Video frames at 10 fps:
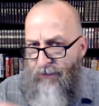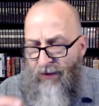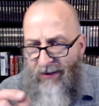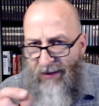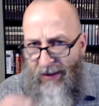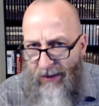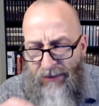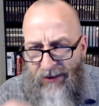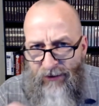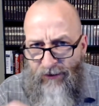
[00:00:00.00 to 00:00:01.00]
Now, let
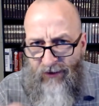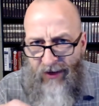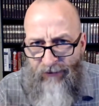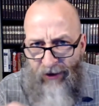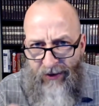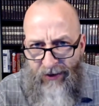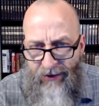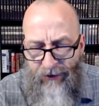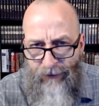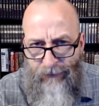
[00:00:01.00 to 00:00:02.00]
me just say right
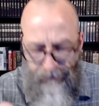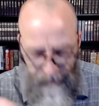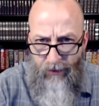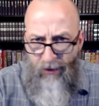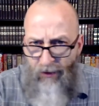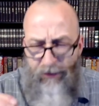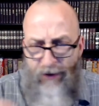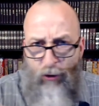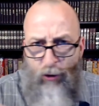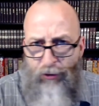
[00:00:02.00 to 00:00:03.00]
here,
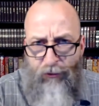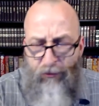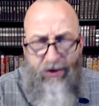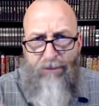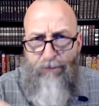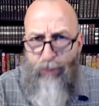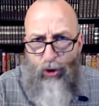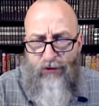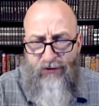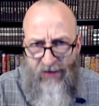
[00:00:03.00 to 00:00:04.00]
there are 3
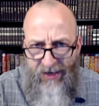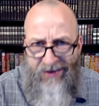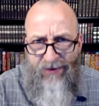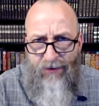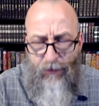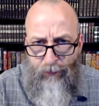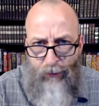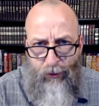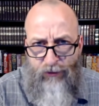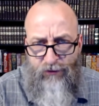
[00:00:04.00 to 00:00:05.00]
books in the
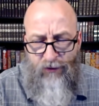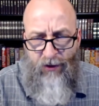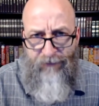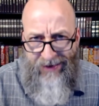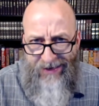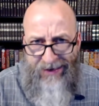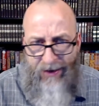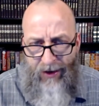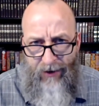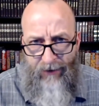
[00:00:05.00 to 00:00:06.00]
books of
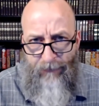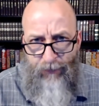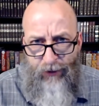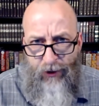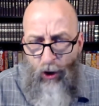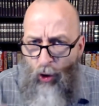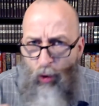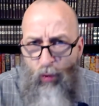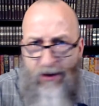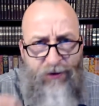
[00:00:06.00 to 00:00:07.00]
Enoch.
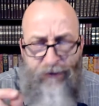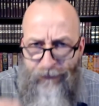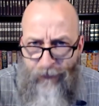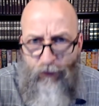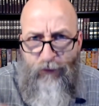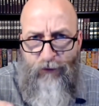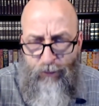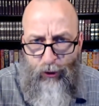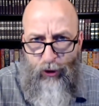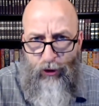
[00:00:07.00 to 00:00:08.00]
Only the first
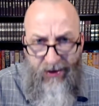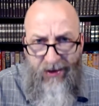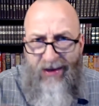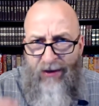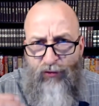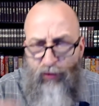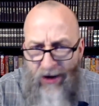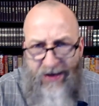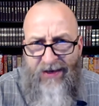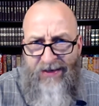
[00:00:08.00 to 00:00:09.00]
book is
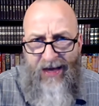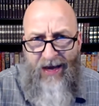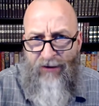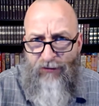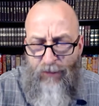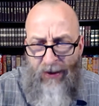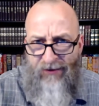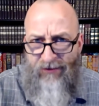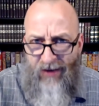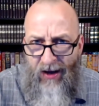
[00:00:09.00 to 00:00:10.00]
recognized by
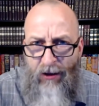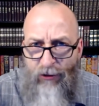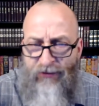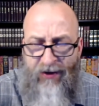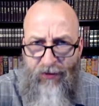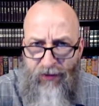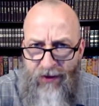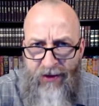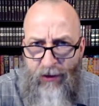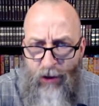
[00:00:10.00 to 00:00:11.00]
scholars and
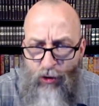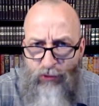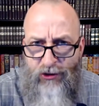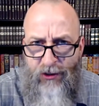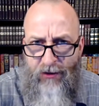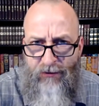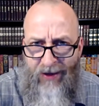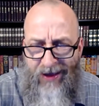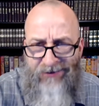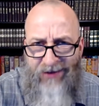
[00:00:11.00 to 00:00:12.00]
theologians
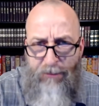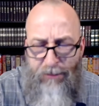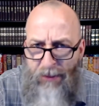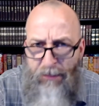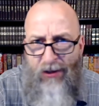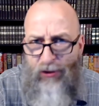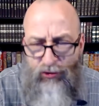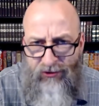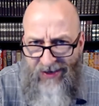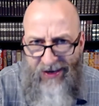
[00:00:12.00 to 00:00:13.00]
as a biblical
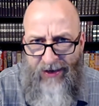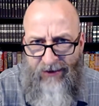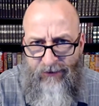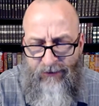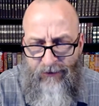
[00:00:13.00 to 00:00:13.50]
text.